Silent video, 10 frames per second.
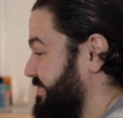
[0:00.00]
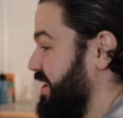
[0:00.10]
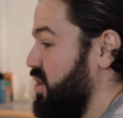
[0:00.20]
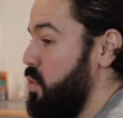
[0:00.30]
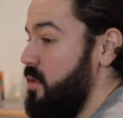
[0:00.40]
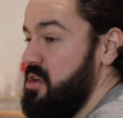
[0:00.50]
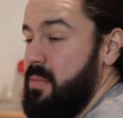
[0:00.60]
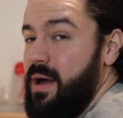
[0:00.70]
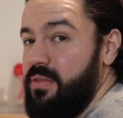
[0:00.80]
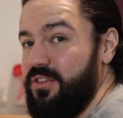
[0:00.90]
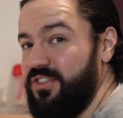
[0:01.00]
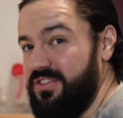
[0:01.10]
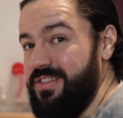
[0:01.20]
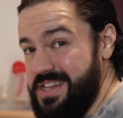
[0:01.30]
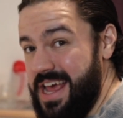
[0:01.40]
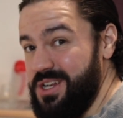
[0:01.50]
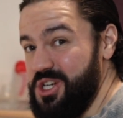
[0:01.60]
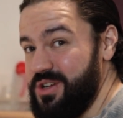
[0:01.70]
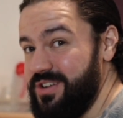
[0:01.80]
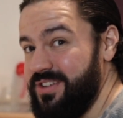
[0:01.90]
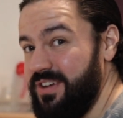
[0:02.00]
And I worry about the tension